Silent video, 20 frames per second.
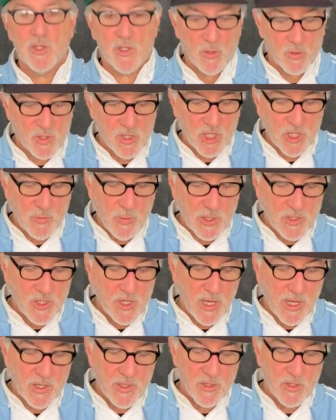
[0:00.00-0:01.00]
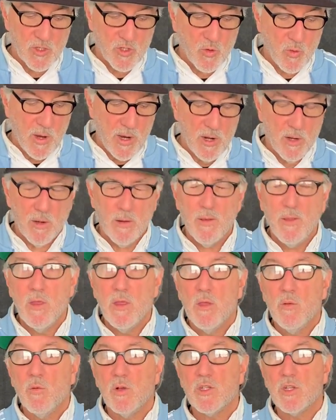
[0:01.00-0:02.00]
So 6x6, the square,
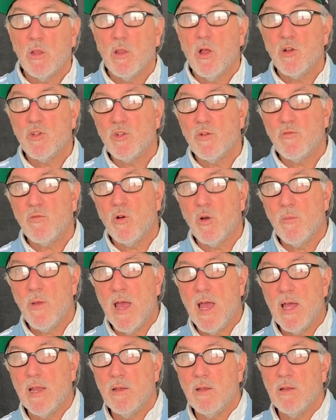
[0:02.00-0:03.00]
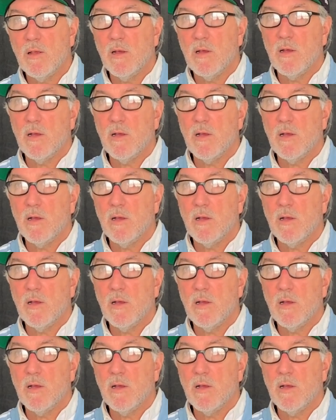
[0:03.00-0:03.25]
was a larger format,